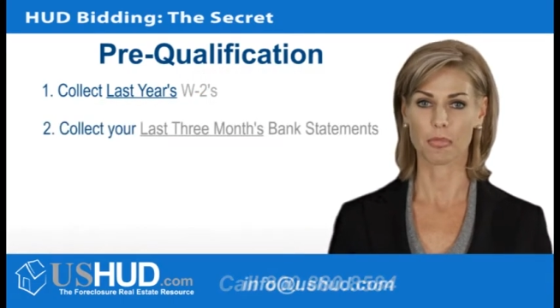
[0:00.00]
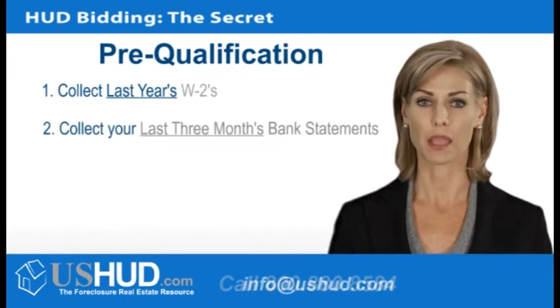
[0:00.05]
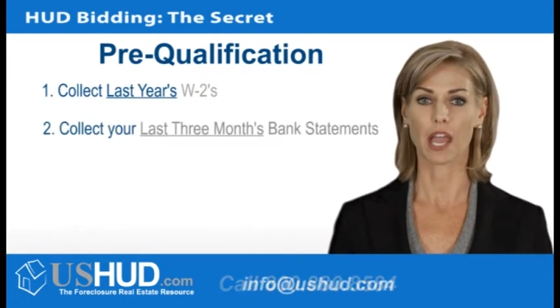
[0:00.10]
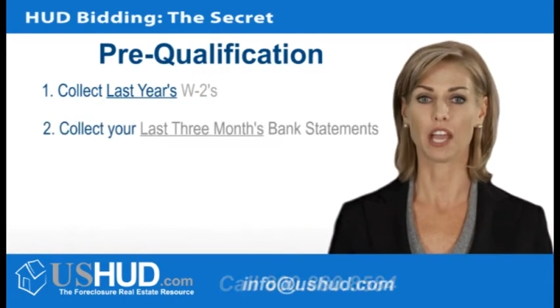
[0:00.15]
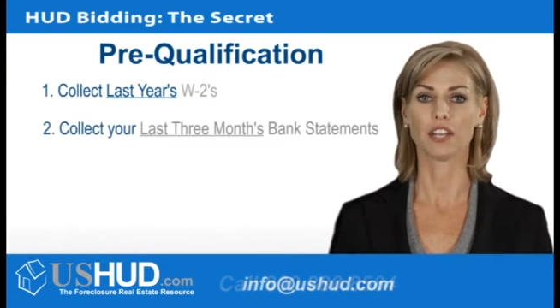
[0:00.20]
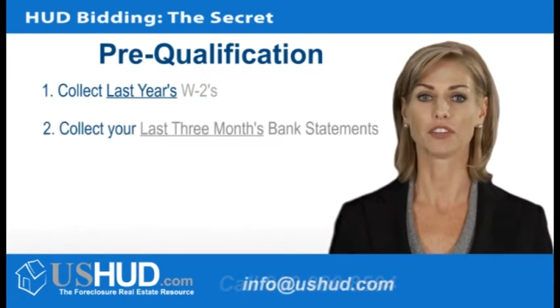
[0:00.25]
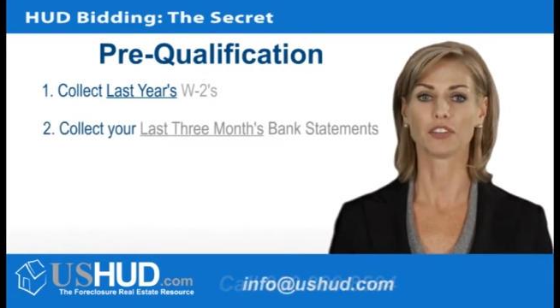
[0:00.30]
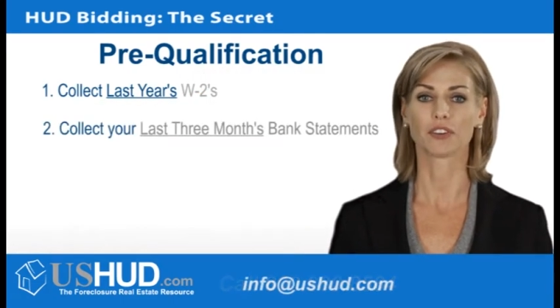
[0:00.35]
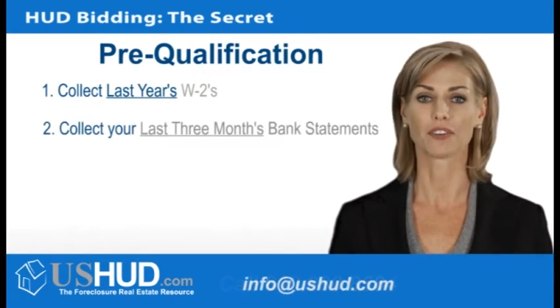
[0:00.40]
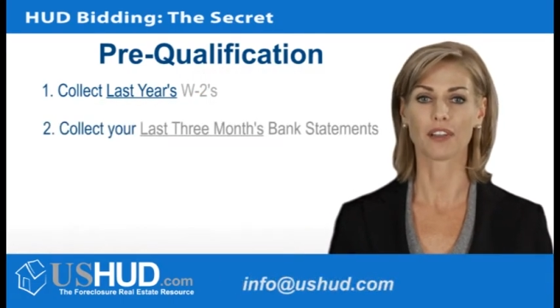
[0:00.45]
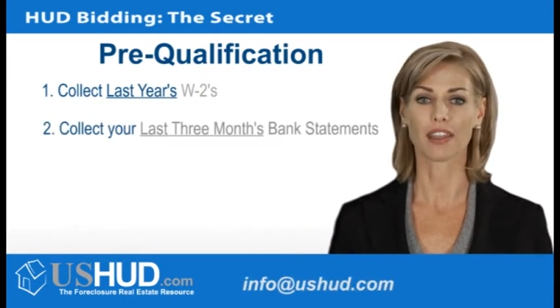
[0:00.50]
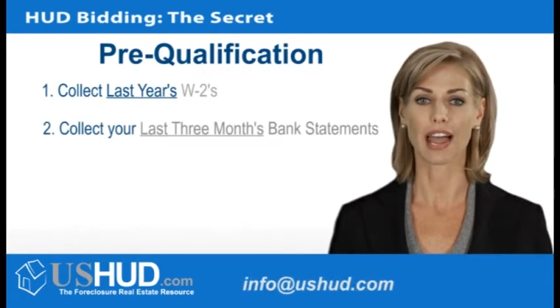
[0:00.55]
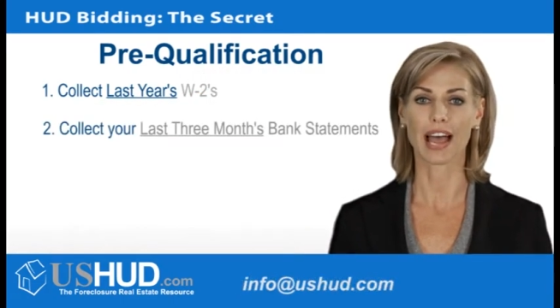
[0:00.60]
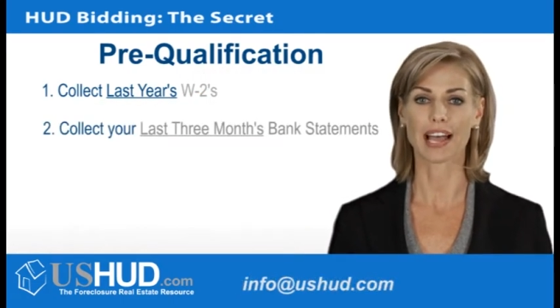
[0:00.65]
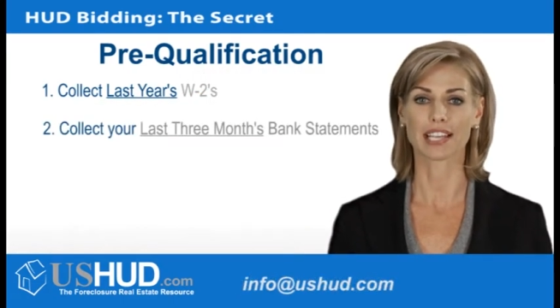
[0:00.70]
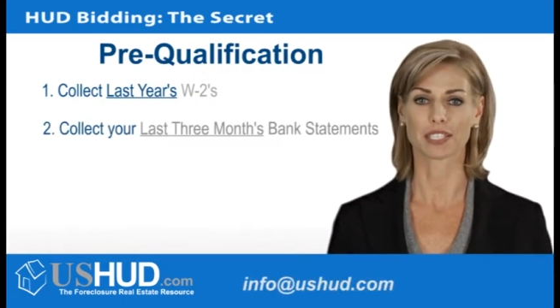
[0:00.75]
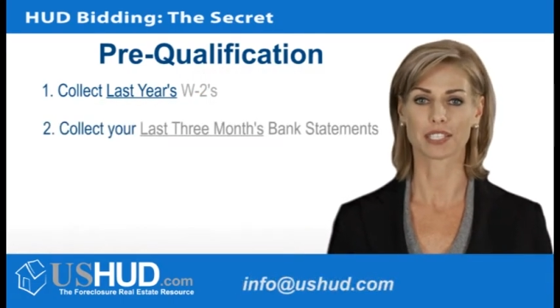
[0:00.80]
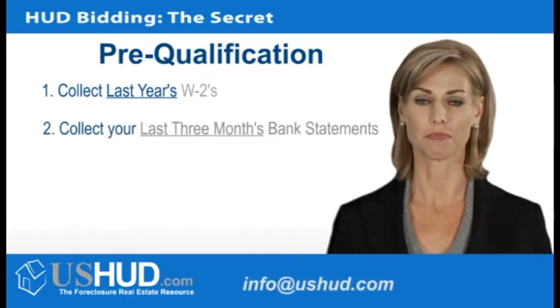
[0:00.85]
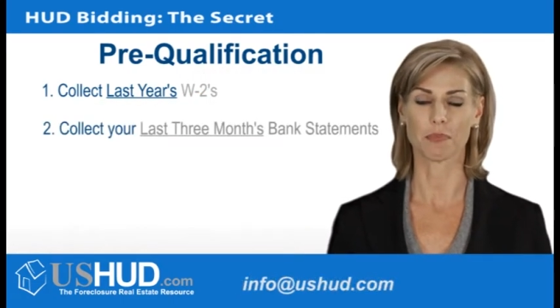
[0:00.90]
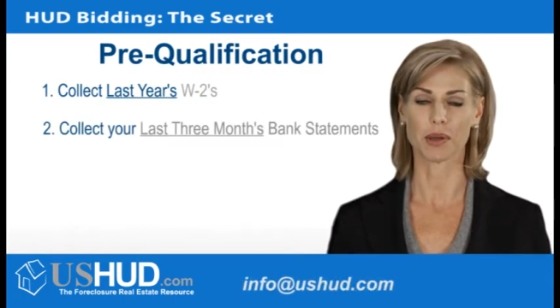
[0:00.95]
and your
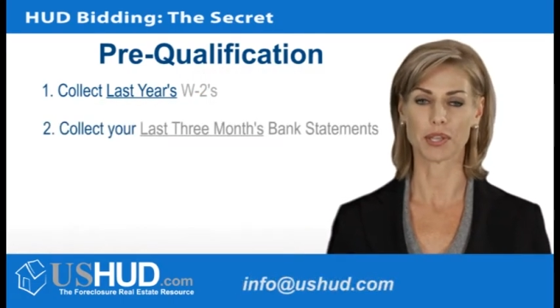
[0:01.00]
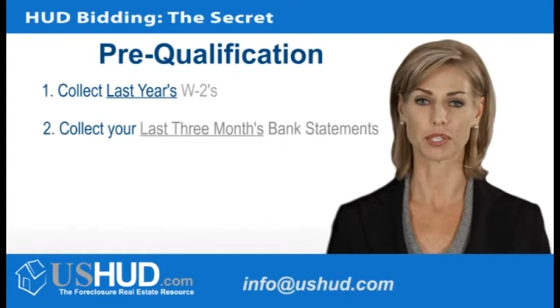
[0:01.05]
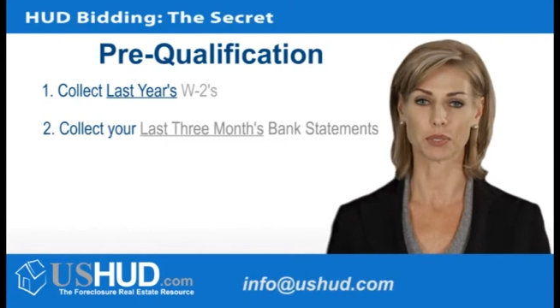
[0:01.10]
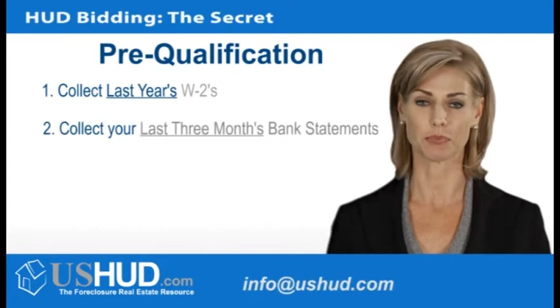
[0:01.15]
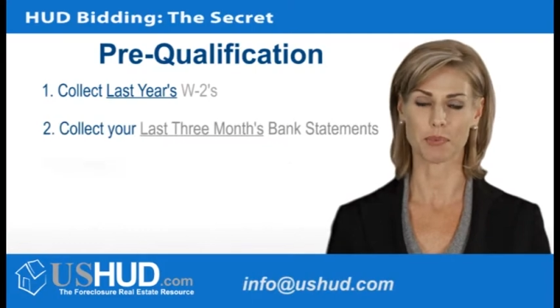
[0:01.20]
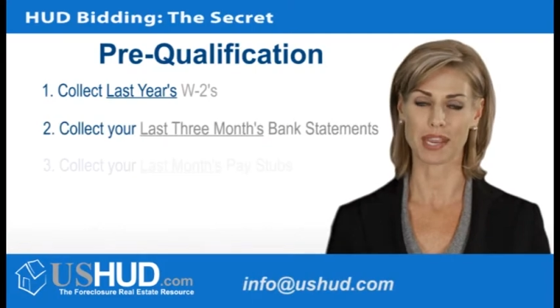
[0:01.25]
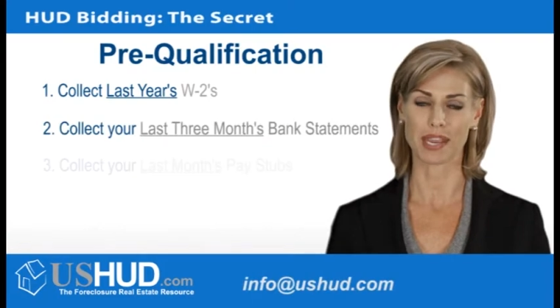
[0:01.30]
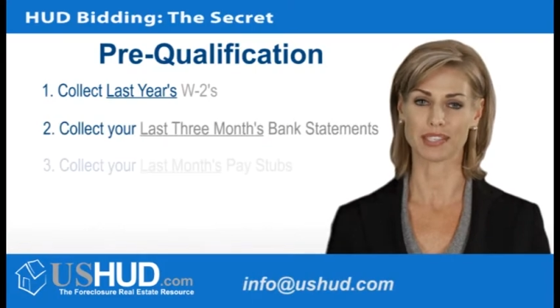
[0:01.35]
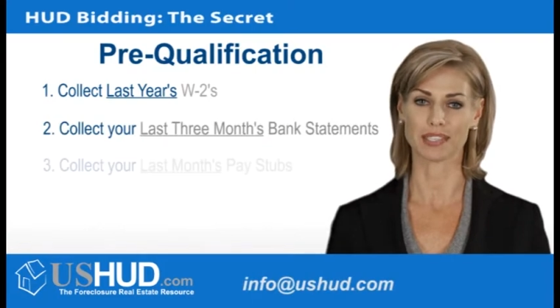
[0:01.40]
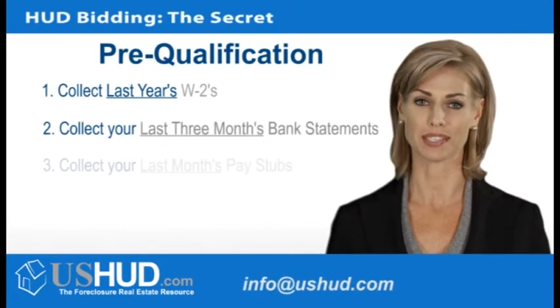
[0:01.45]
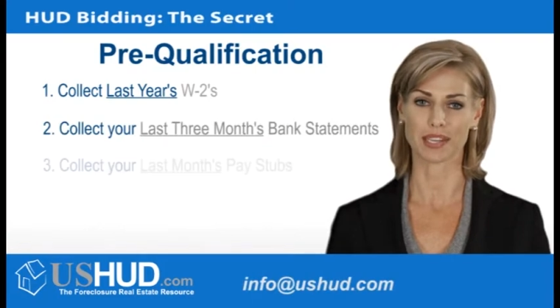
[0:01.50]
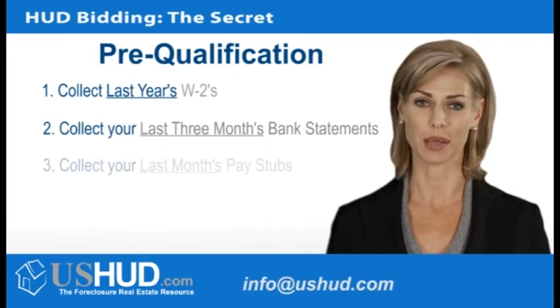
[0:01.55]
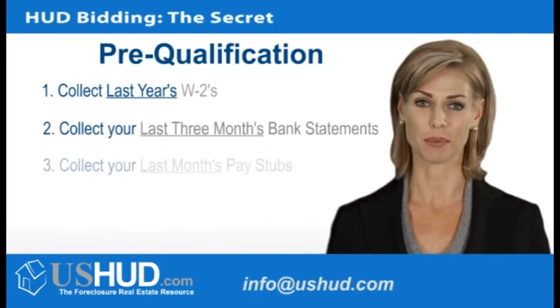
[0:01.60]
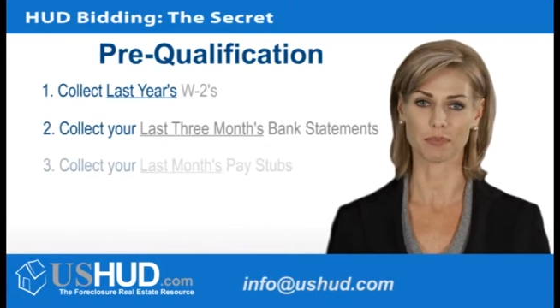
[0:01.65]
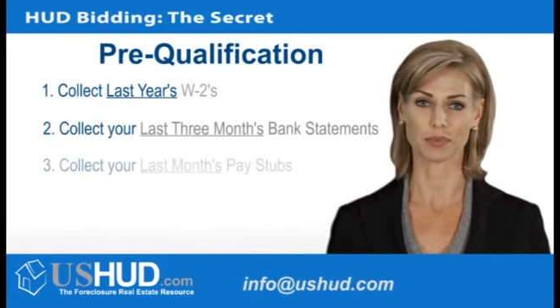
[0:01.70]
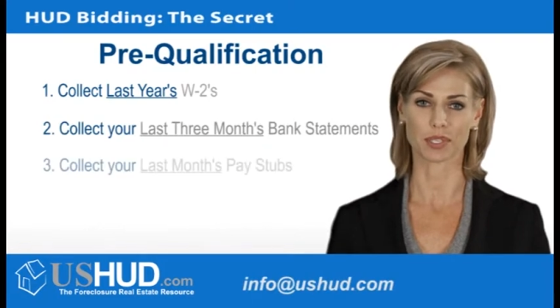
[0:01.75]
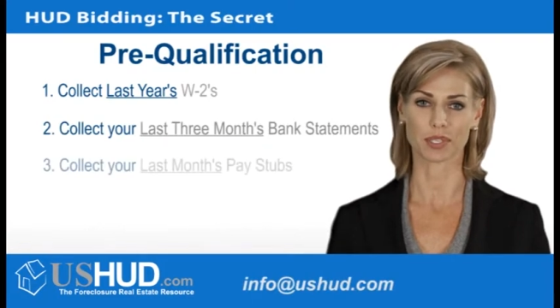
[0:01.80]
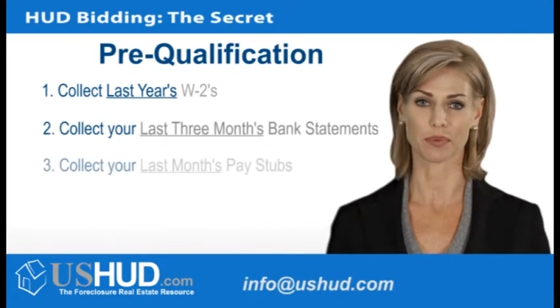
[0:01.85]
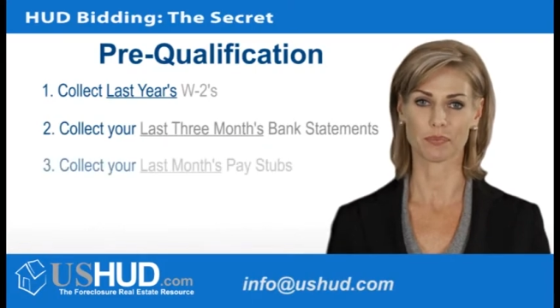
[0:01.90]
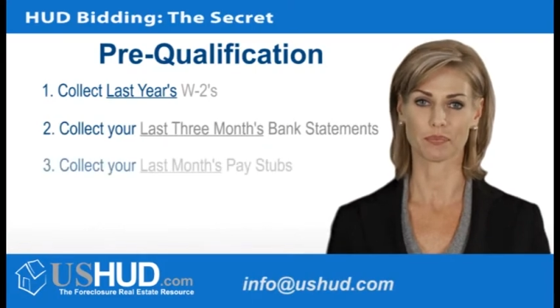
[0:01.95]
last month's pay
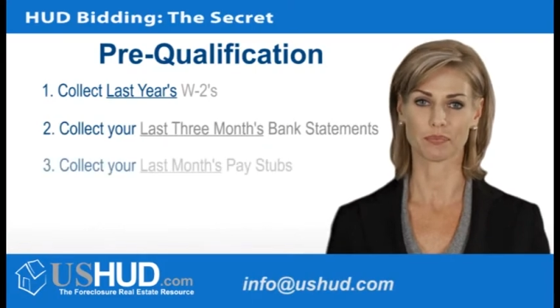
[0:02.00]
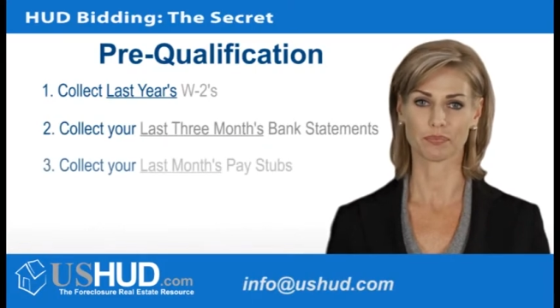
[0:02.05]
stubs.